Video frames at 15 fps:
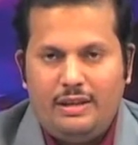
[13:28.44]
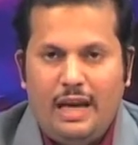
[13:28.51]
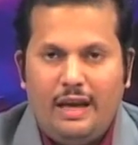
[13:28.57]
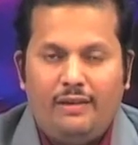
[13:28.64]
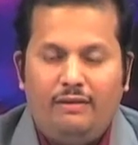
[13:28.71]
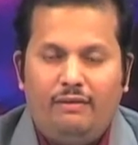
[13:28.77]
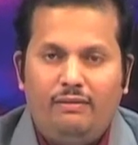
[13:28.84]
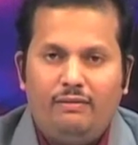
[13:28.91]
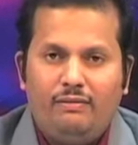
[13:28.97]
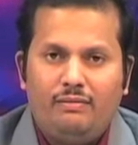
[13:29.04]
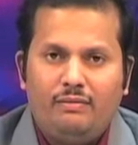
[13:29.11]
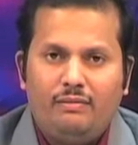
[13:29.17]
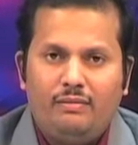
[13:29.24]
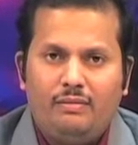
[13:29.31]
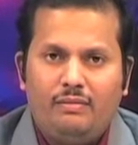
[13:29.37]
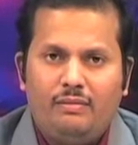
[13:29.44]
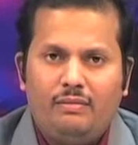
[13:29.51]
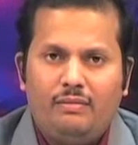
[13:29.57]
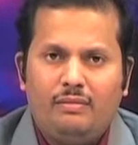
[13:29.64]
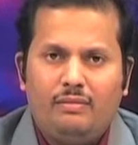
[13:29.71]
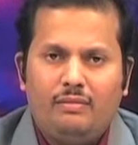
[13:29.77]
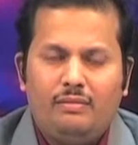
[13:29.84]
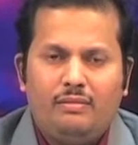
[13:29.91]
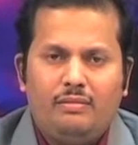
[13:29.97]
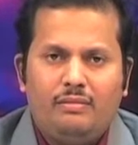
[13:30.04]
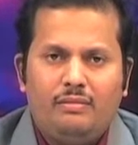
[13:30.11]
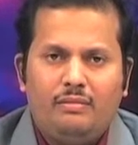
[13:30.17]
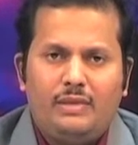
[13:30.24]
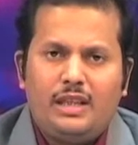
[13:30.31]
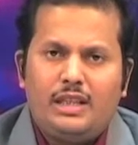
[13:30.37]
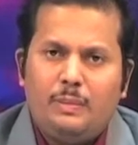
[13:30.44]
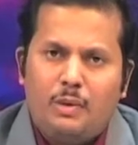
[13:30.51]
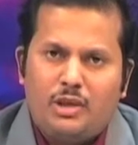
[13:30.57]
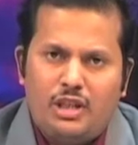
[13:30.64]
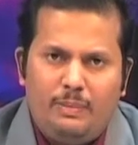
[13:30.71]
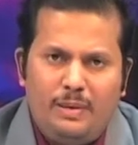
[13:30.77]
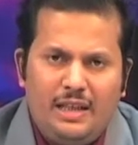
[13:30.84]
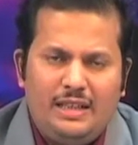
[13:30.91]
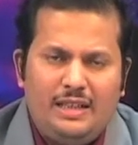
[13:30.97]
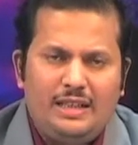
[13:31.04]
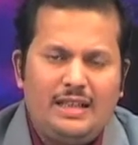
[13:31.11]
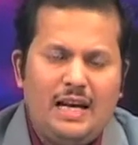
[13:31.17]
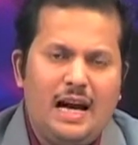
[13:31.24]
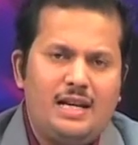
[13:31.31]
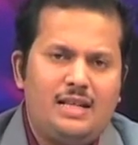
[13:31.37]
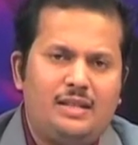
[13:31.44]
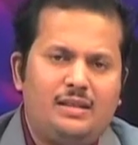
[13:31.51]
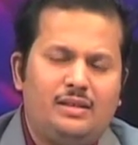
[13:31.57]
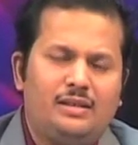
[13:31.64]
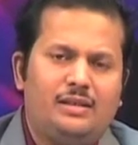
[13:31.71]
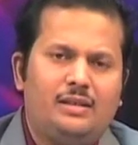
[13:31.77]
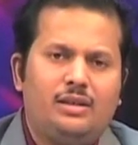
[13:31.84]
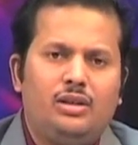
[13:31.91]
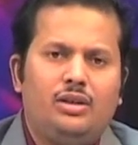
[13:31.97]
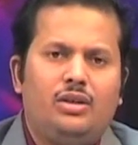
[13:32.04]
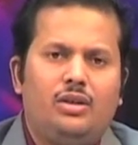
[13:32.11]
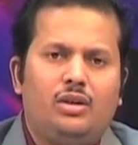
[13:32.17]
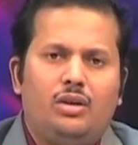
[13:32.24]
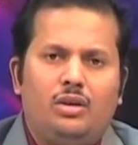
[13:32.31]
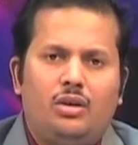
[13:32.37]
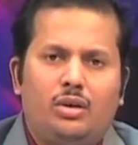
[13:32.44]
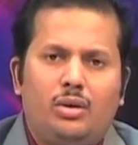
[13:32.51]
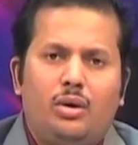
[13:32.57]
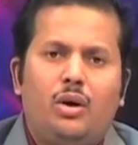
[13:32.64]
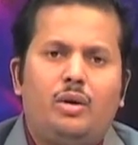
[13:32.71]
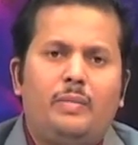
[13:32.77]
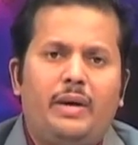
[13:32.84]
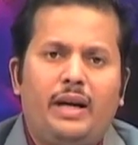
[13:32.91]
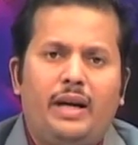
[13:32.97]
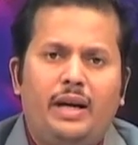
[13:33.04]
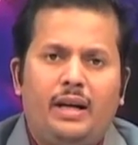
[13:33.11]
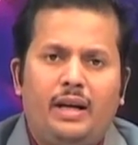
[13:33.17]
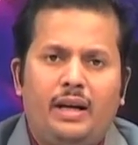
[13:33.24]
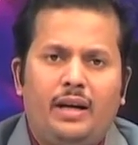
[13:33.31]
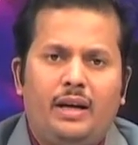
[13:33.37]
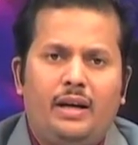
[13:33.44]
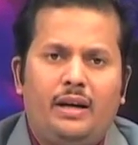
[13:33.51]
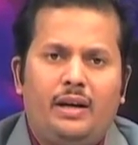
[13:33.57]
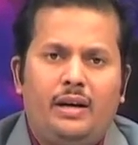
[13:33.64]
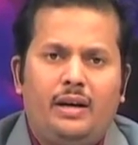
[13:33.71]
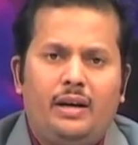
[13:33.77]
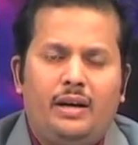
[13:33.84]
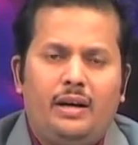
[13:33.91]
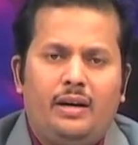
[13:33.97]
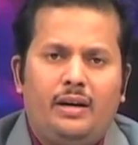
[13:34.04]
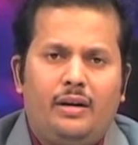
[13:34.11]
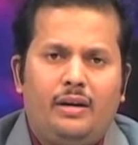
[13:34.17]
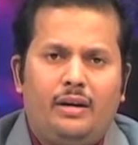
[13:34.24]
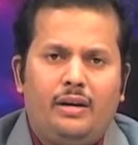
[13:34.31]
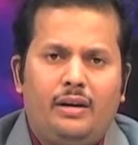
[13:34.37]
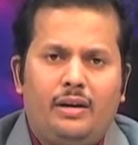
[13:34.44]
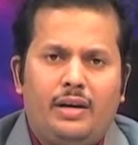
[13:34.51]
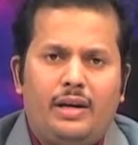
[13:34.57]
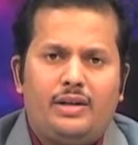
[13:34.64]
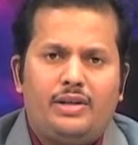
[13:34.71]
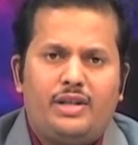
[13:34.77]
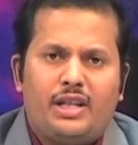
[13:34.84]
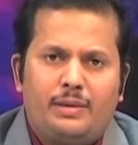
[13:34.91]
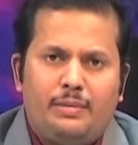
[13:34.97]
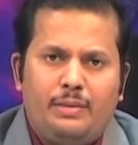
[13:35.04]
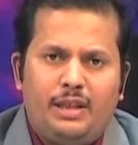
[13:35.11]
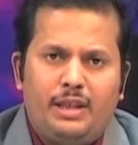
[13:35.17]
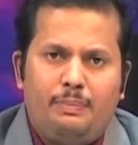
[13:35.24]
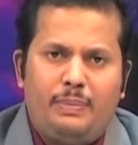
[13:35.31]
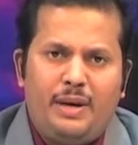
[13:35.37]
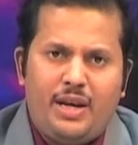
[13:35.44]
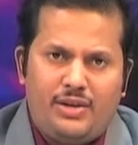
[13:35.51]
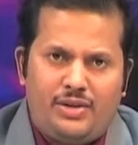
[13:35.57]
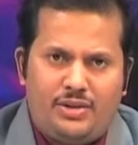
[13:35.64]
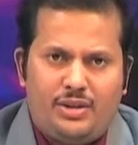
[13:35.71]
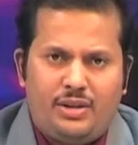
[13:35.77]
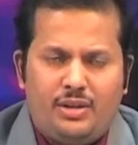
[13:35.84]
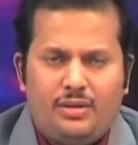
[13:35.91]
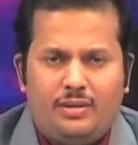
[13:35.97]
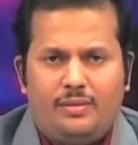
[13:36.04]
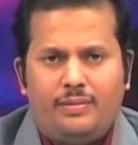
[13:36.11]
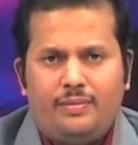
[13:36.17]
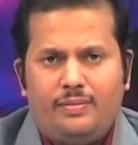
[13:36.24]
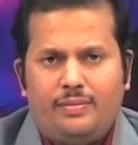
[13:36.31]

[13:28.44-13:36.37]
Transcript: then there is a possibility that Rohan may get depressed